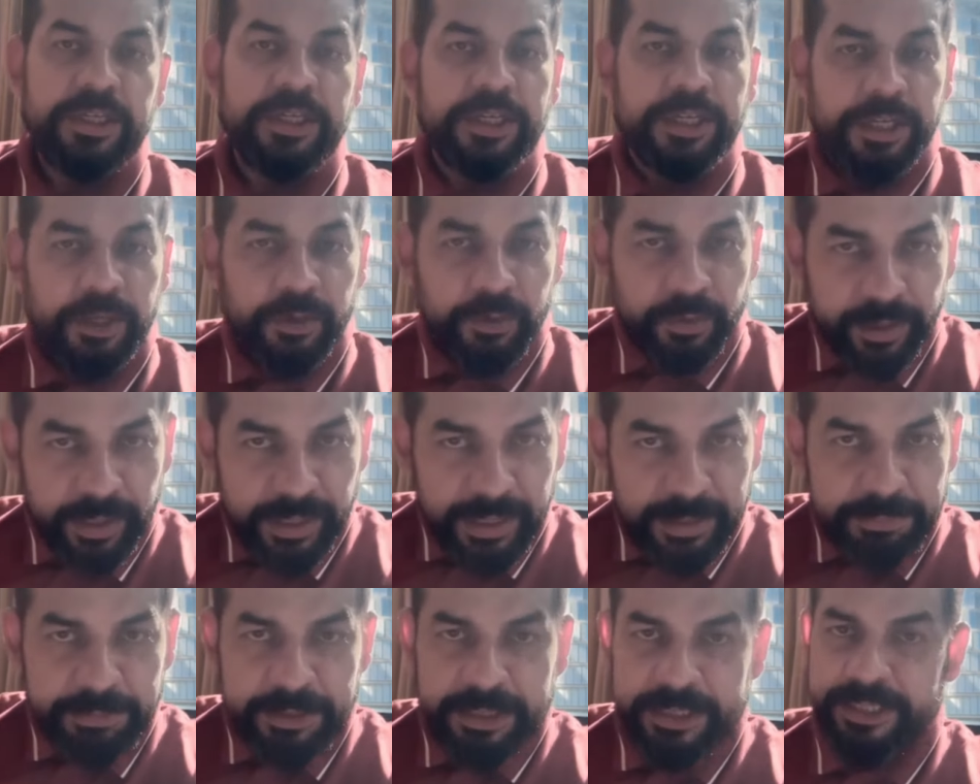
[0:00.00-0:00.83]

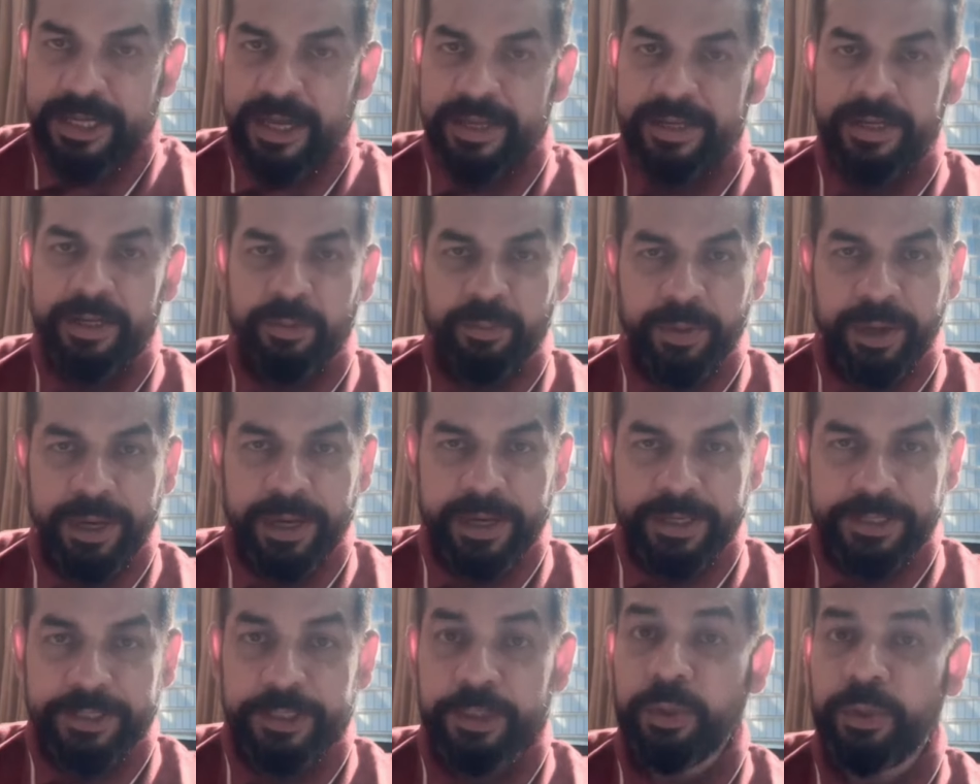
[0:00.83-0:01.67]
Curriculum designed in a
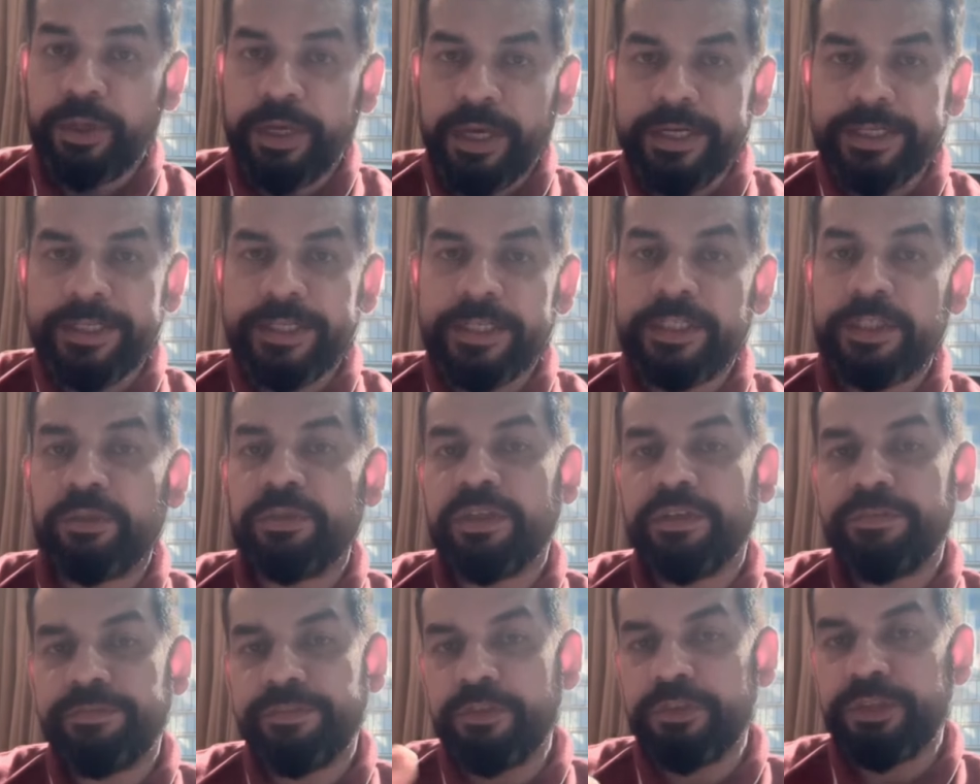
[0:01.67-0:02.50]
way to cater to
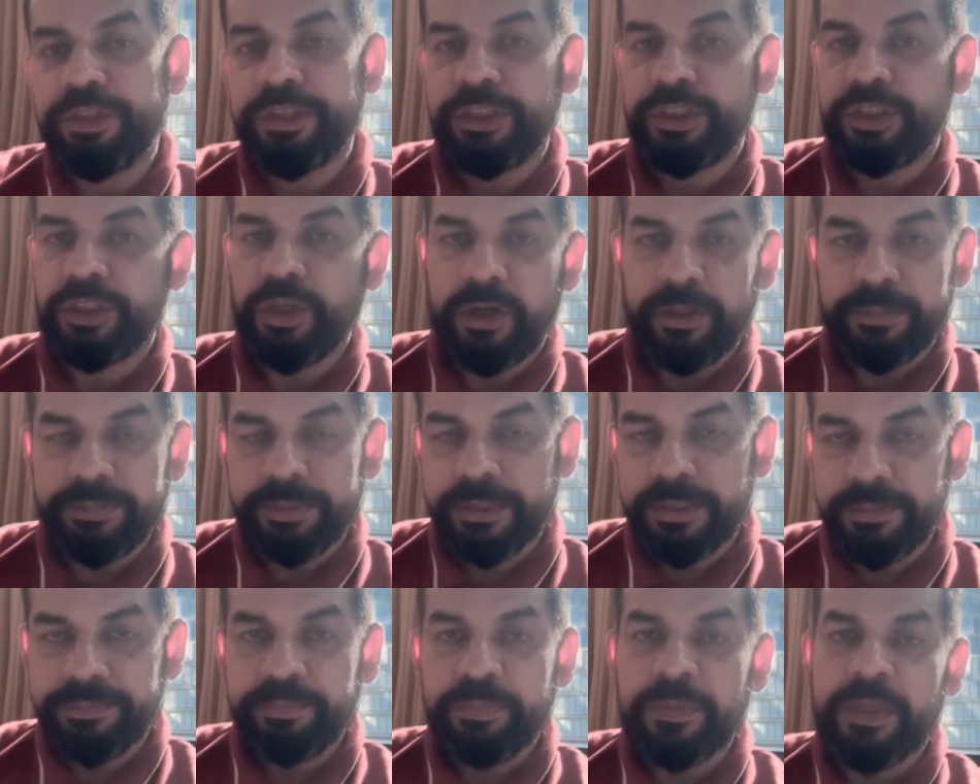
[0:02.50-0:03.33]
the future
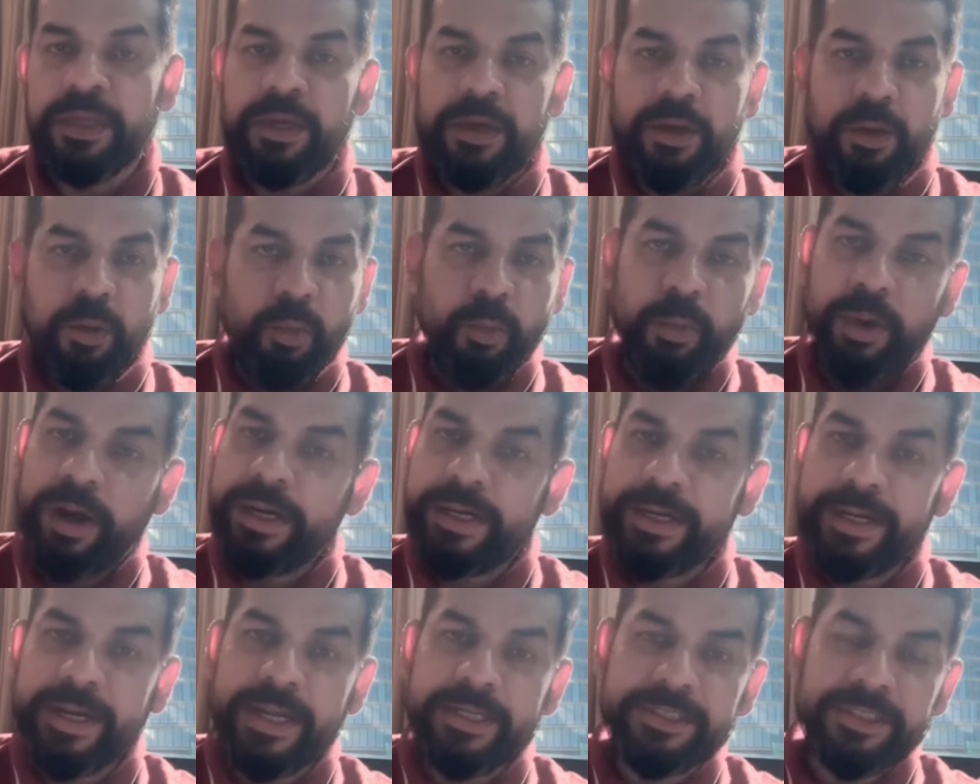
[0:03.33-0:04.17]
jobs.
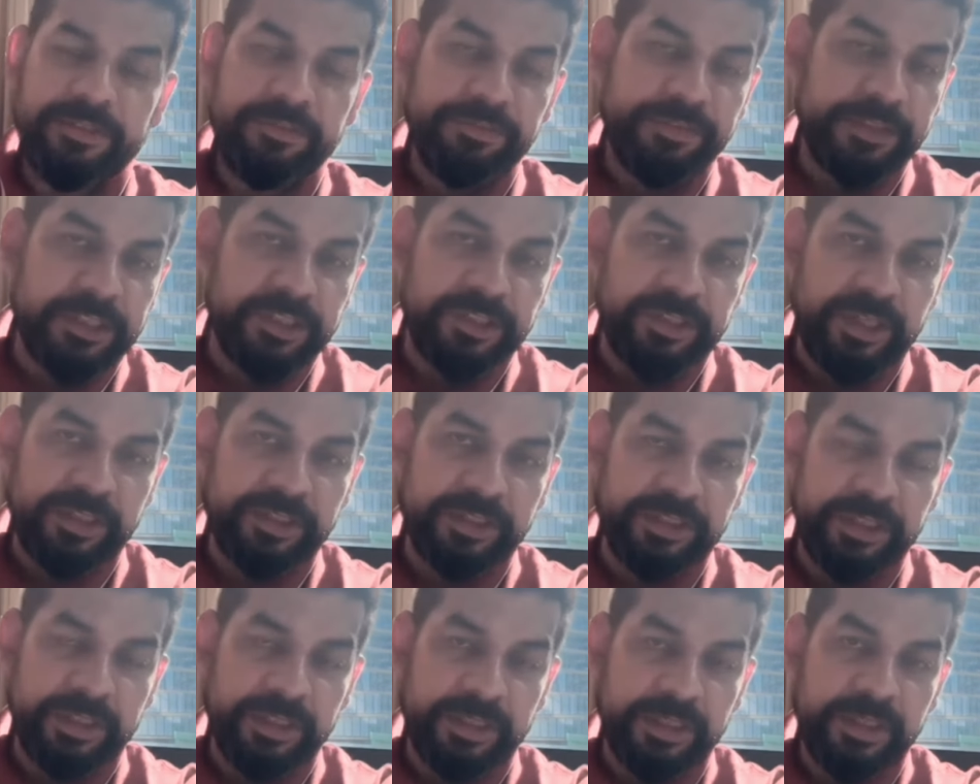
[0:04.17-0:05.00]
World-class
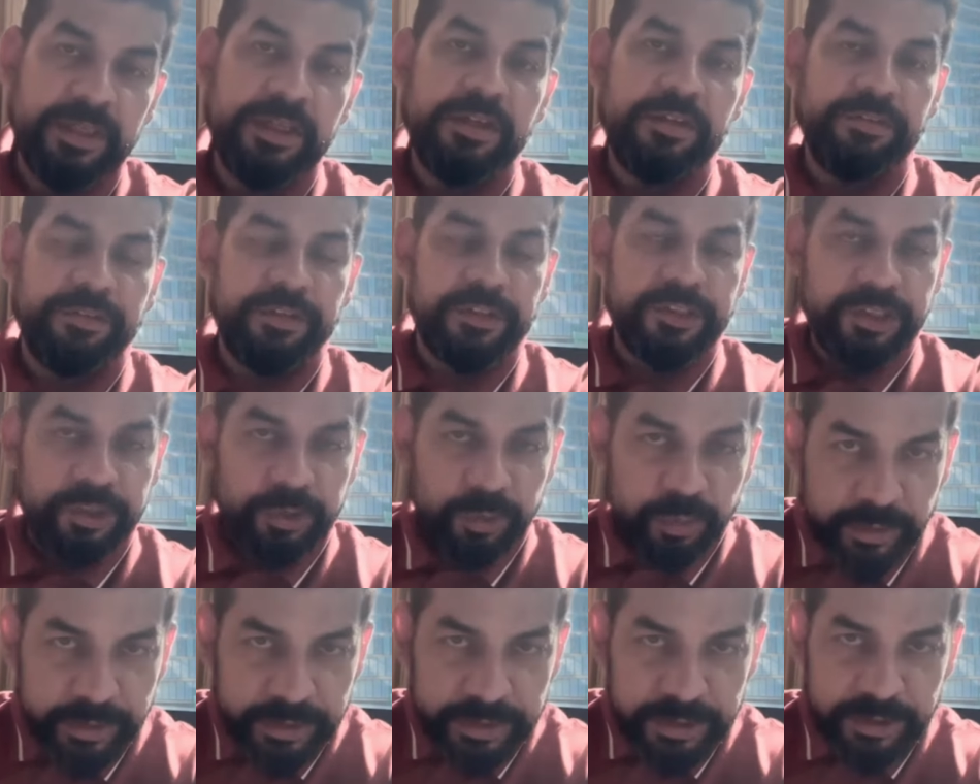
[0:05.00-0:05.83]
infrastructure for
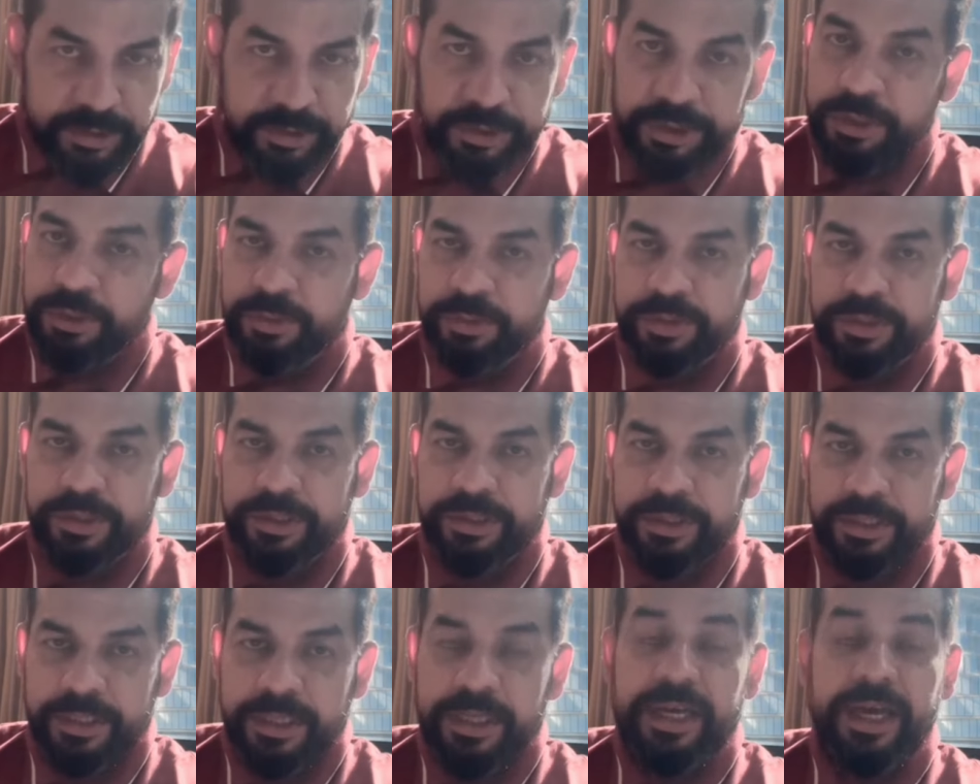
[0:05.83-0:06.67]
students to use
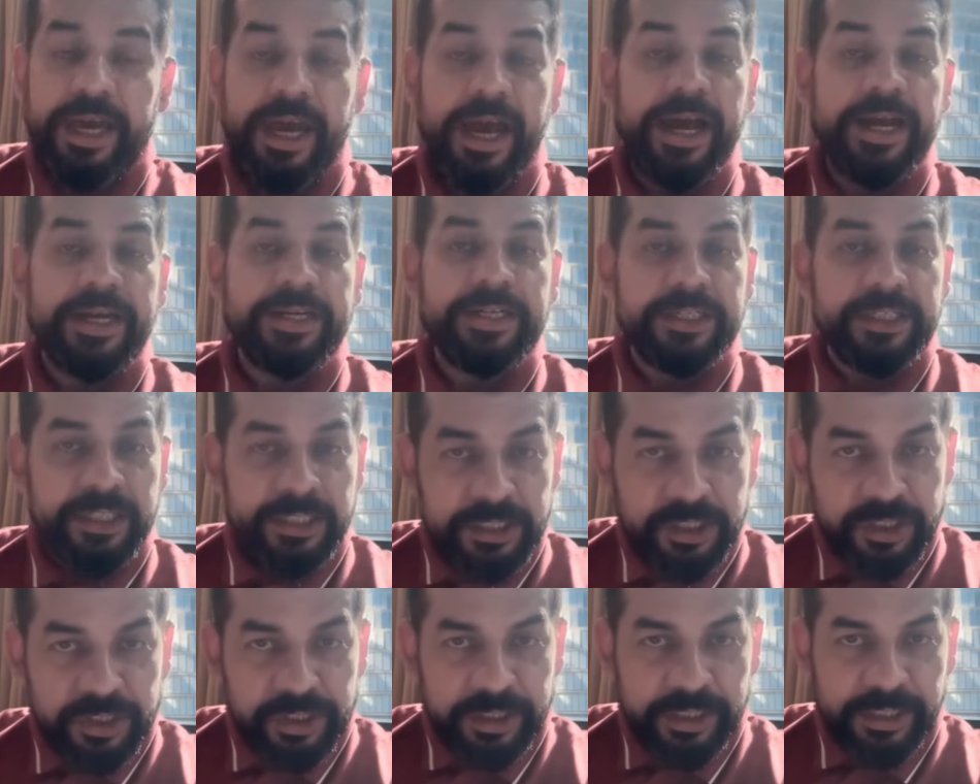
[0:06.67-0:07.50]
and
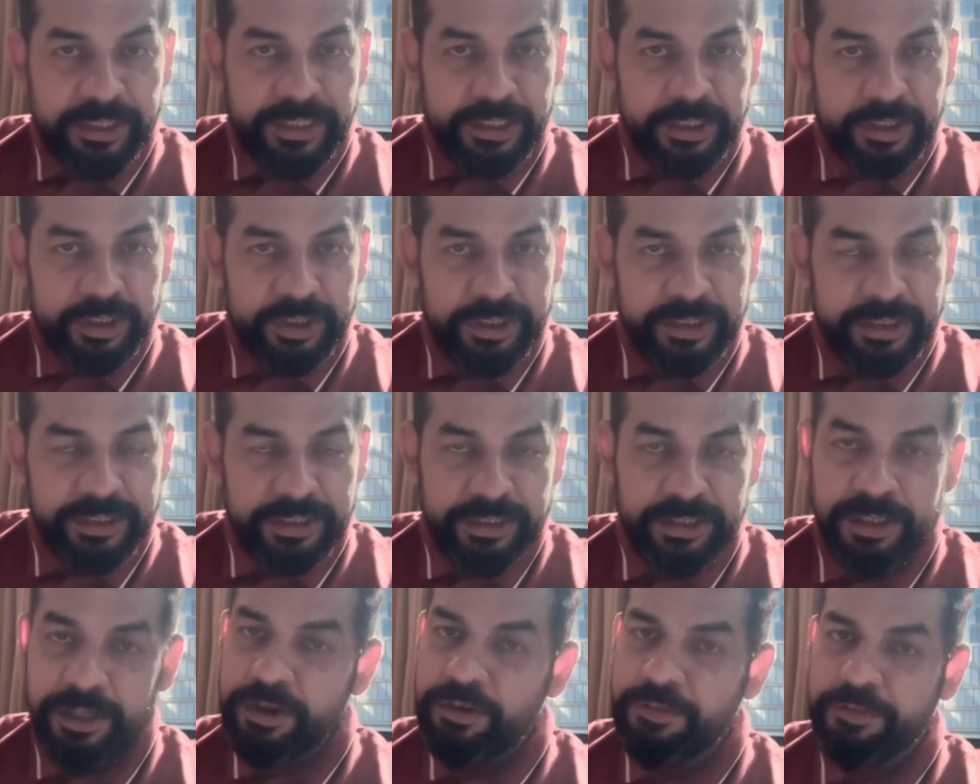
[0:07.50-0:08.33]
industry connections
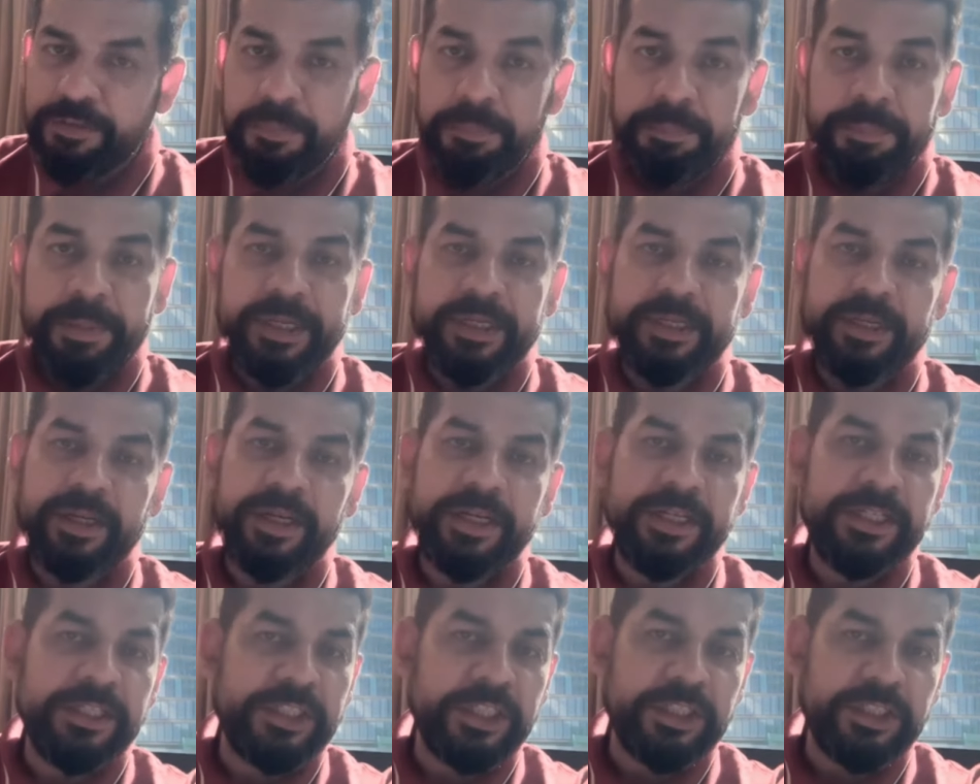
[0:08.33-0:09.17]
for better
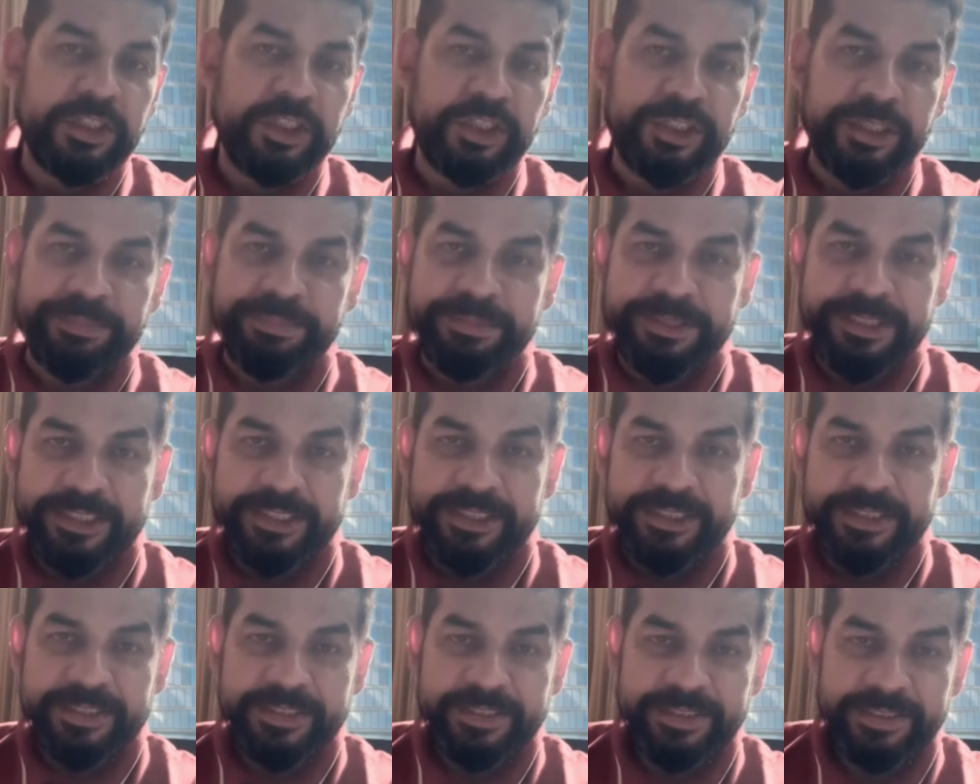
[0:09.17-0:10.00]
internships.
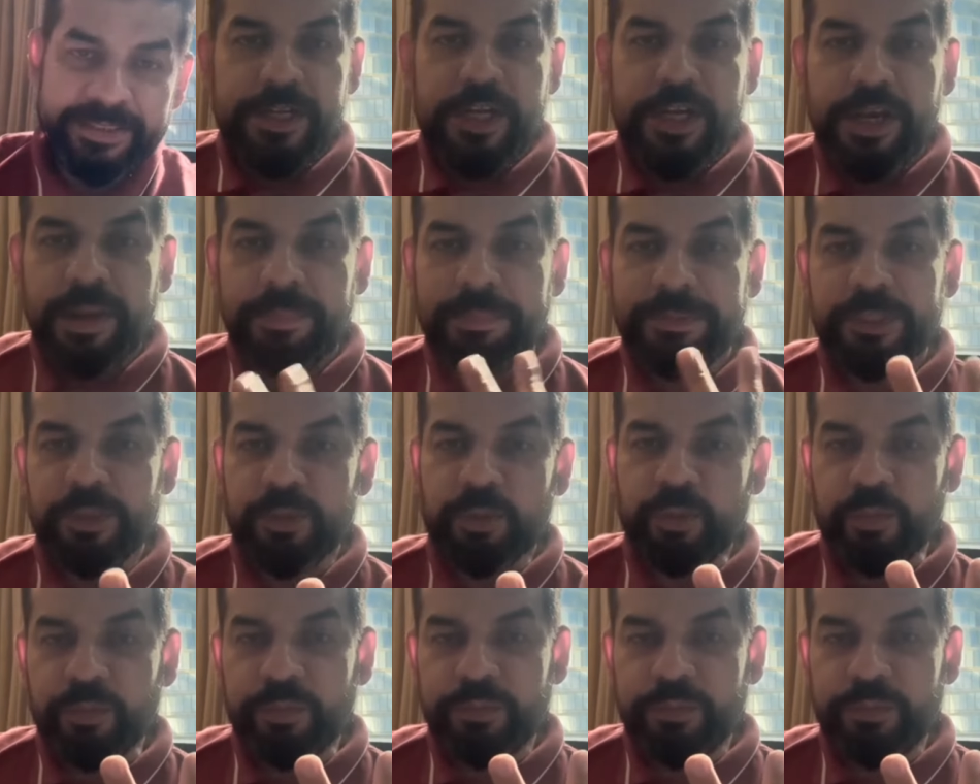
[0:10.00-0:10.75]
Number two,